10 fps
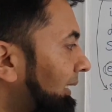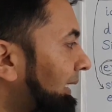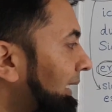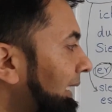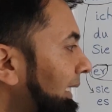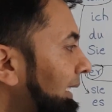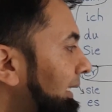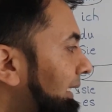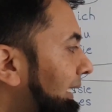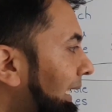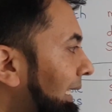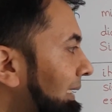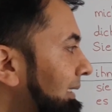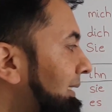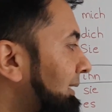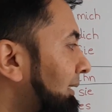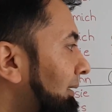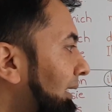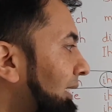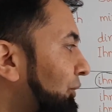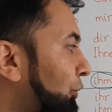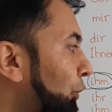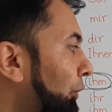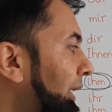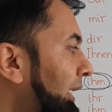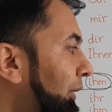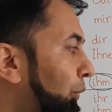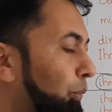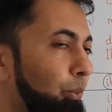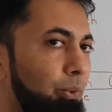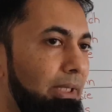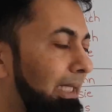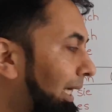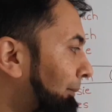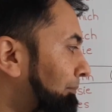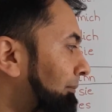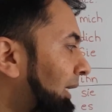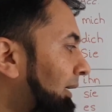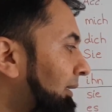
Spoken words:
he tells a story to them.